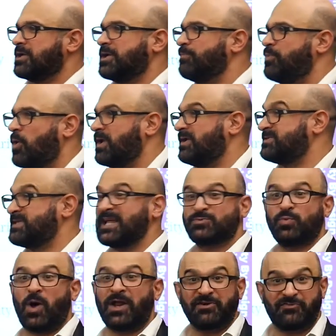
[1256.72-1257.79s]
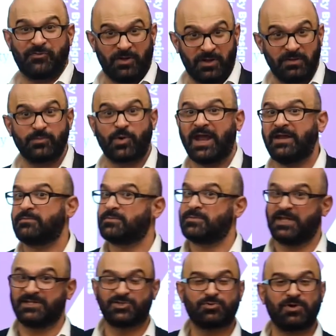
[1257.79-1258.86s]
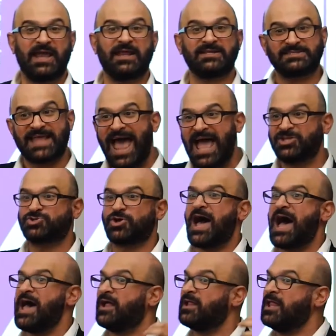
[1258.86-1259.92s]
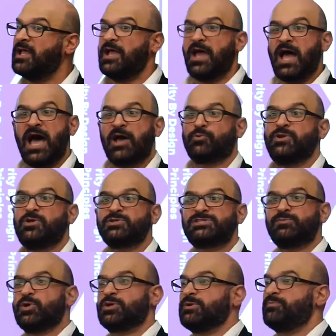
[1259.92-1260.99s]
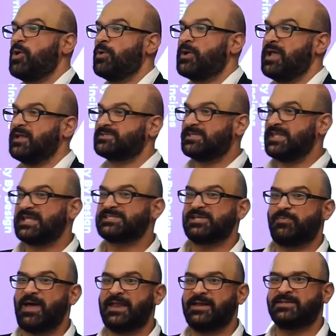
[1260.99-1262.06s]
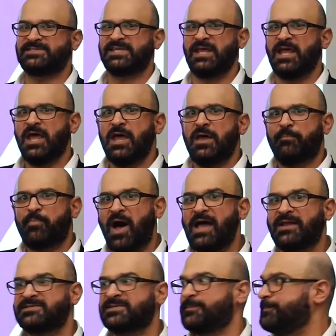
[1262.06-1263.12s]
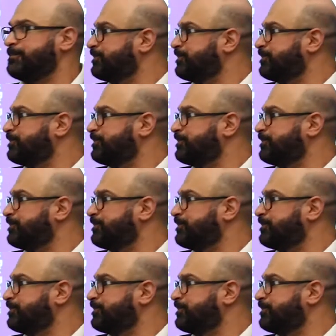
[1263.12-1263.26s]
components. That's wonderful, right? It's great. It's agile, uh, reusable components, less dependency. But